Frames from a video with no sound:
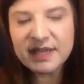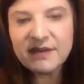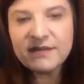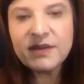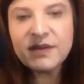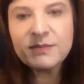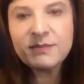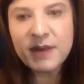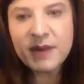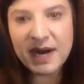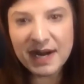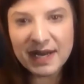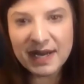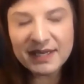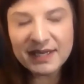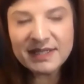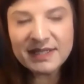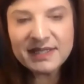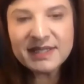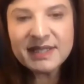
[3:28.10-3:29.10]
of the
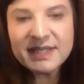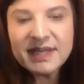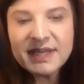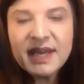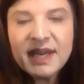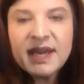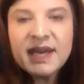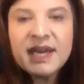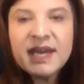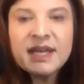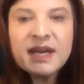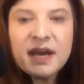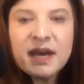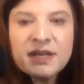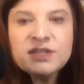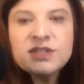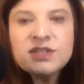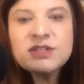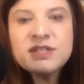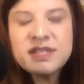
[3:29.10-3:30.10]
mind and
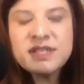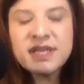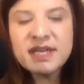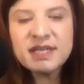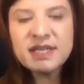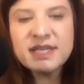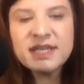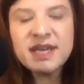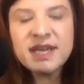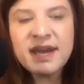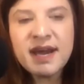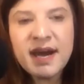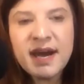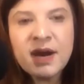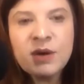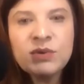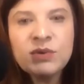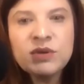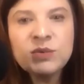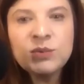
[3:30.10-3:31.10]
understanding
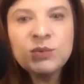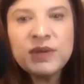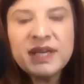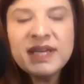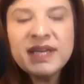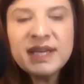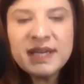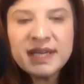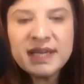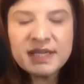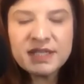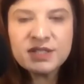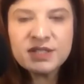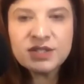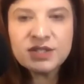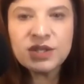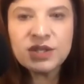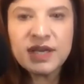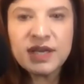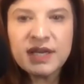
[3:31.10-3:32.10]
how when we
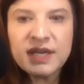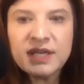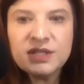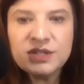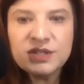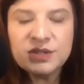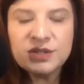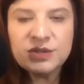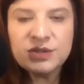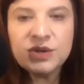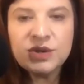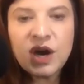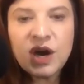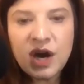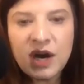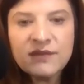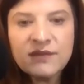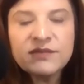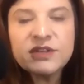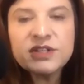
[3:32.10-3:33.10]
enter into
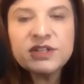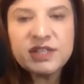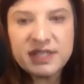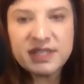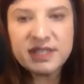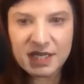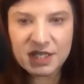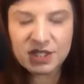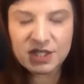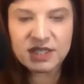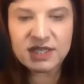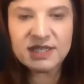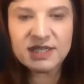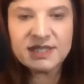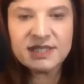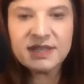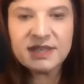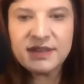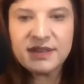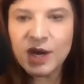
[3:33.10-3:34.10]

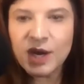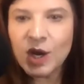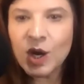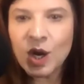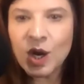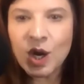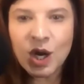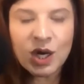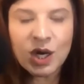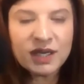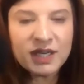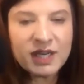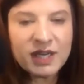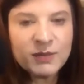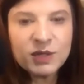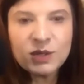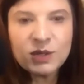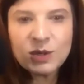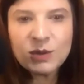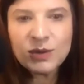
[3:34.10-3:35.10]
conversations, there are
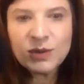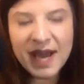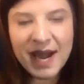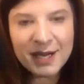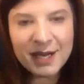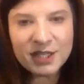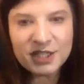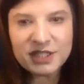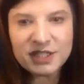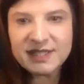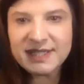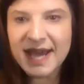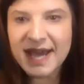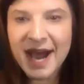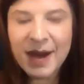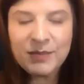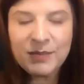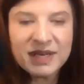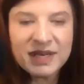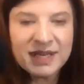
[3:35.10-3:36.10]
chemical reactions
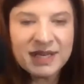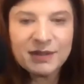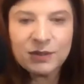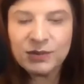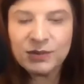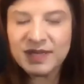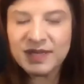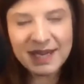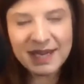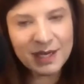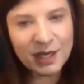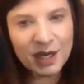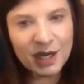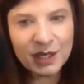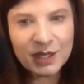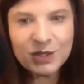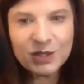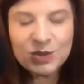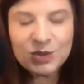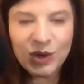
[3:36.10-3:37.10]
happening that we cannot
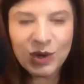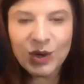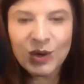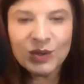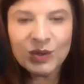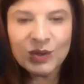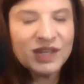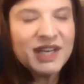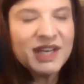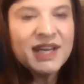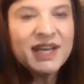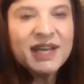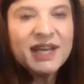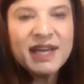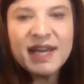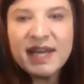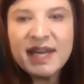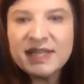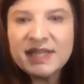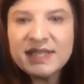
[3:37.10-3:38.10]
control
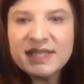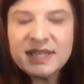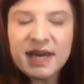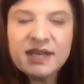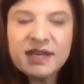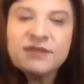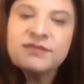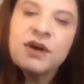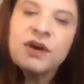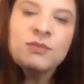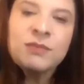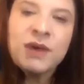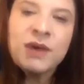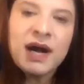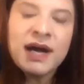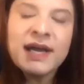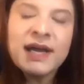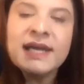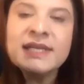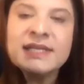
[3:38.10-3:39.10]
inside of our
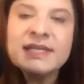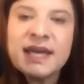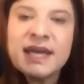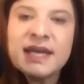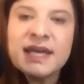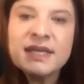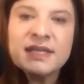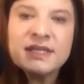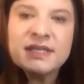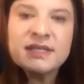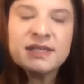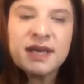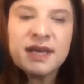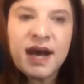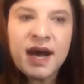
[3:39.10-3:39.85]
mind. And it's,